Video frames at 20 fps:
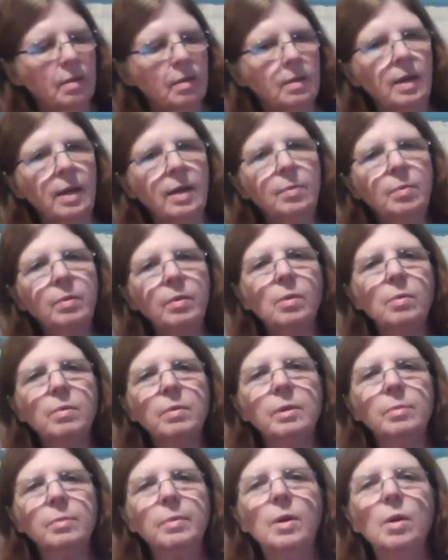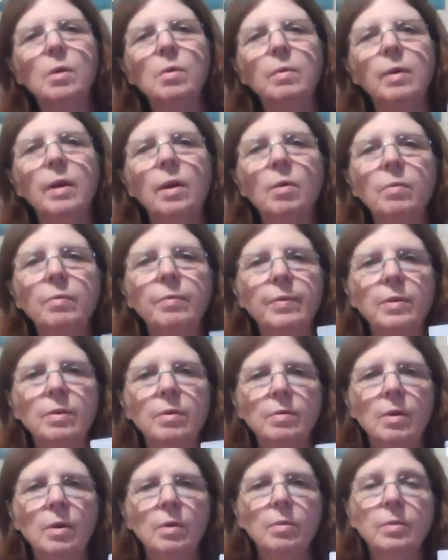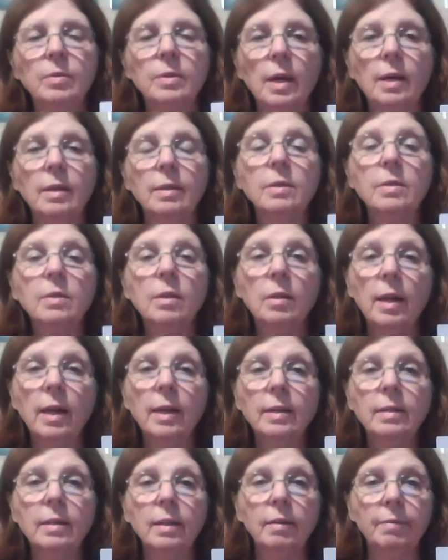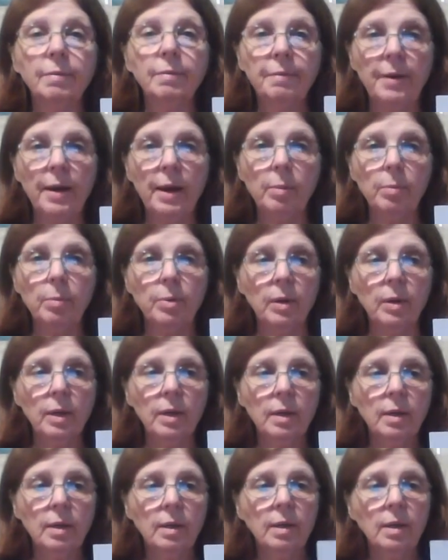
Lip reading: Today we're going to be going over your notes on selecting fabric.